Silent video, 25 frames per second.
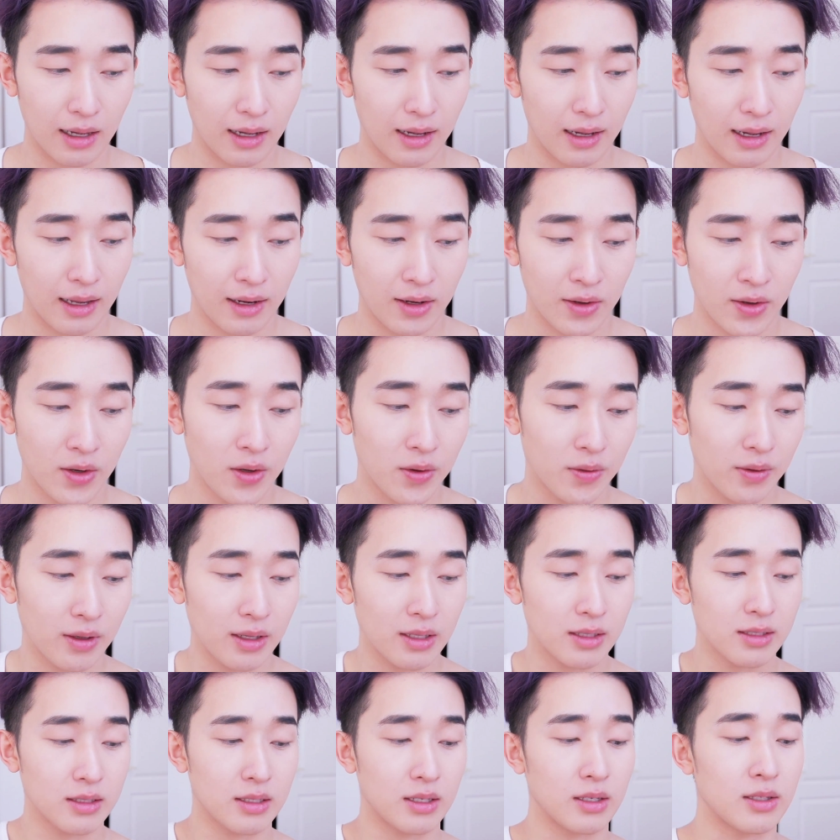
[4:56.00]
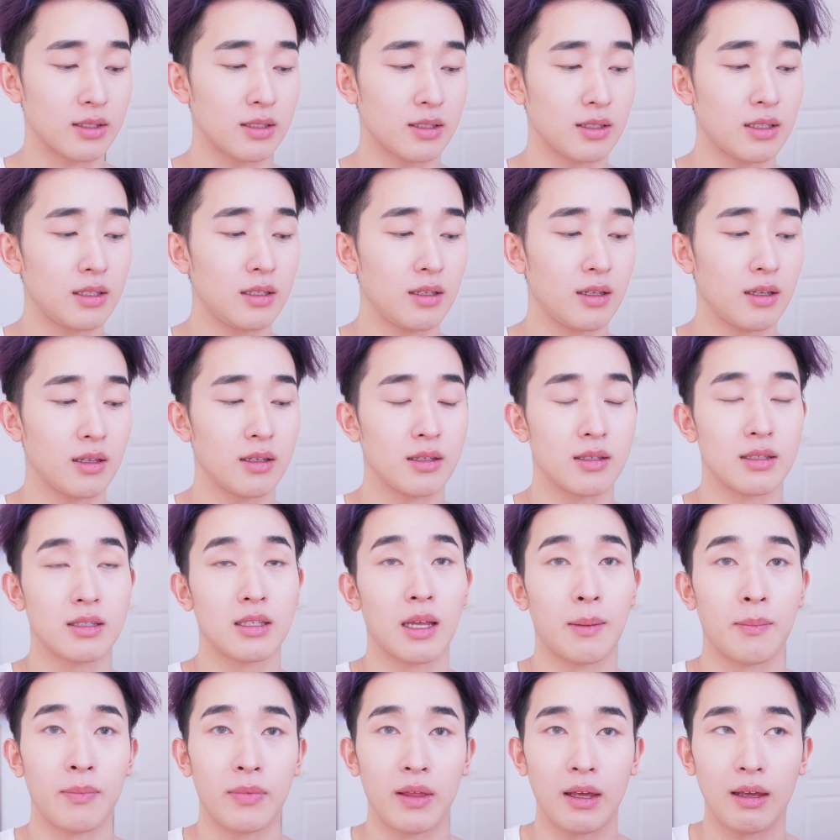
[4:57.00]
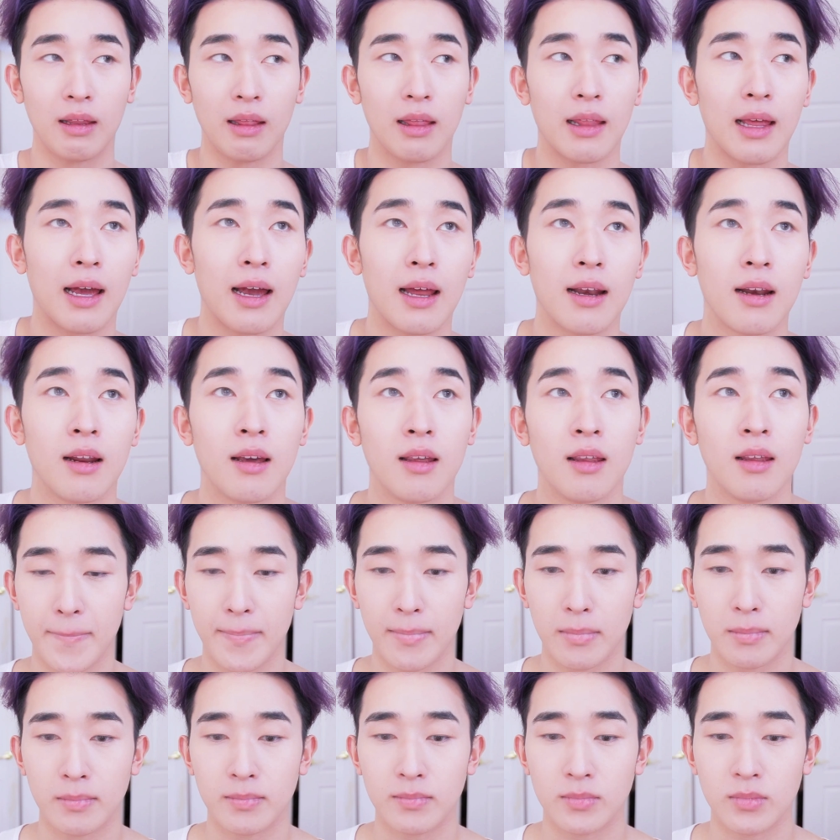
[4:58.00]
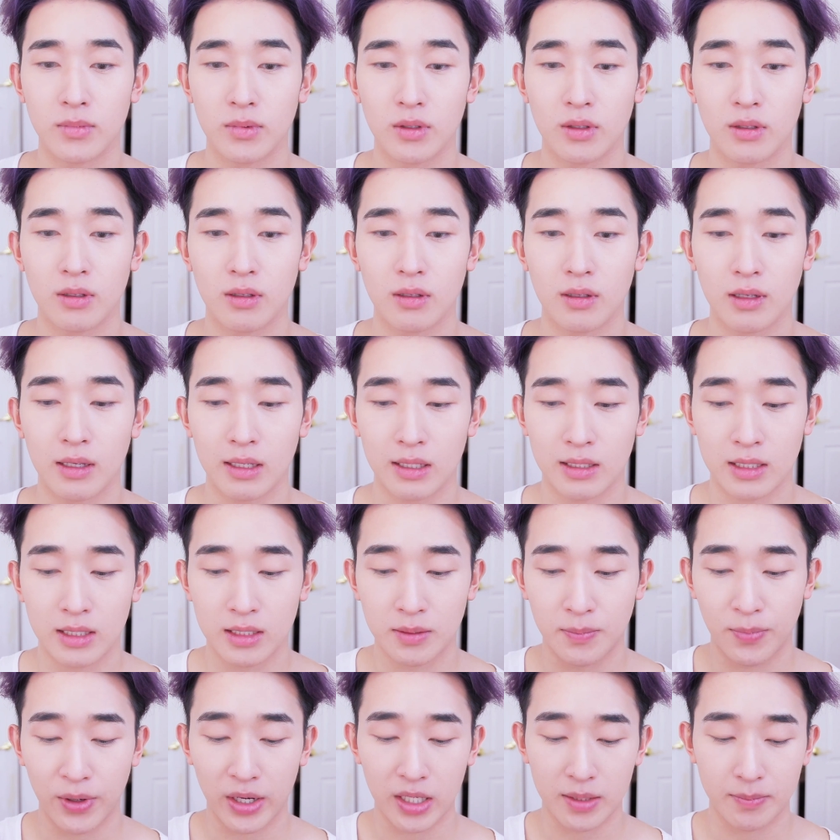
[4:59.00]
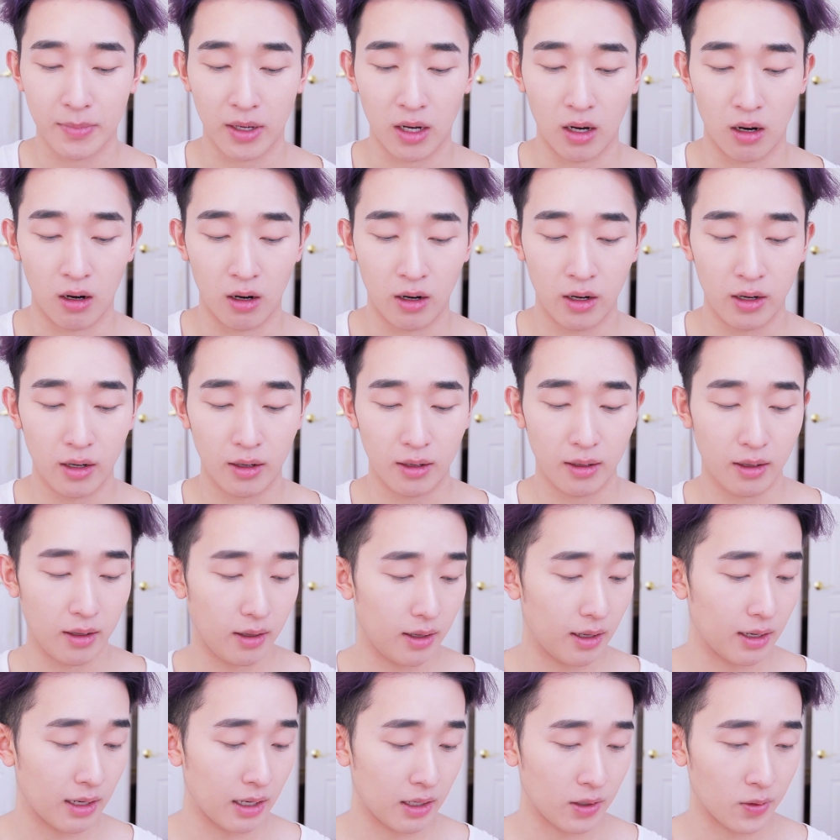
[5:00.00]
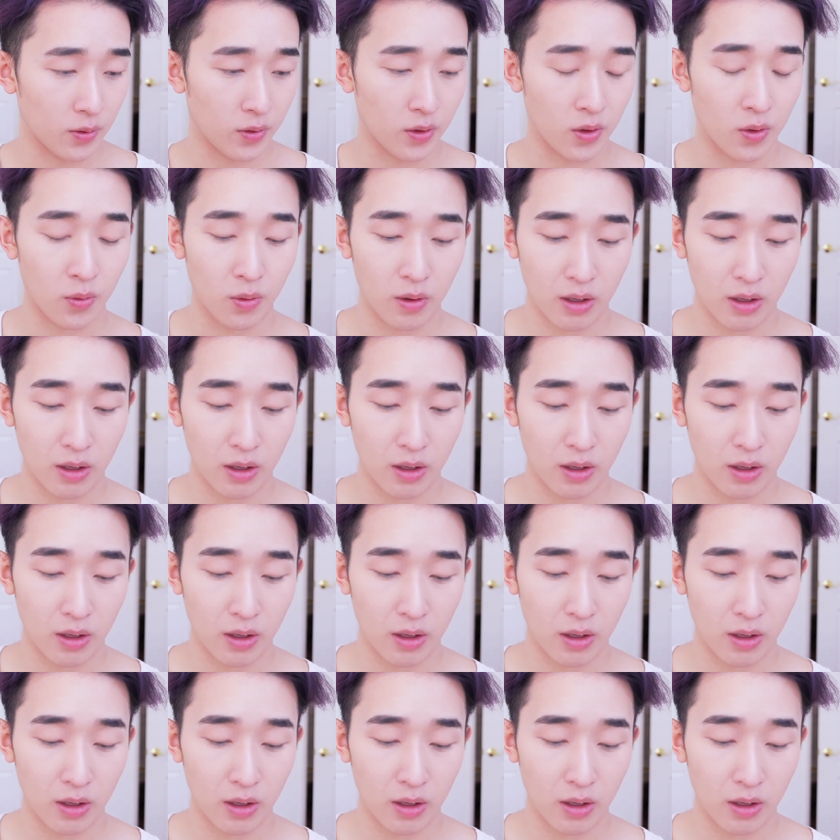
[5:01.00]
I don't know, it's just something that it just breaks my heart, and I don't know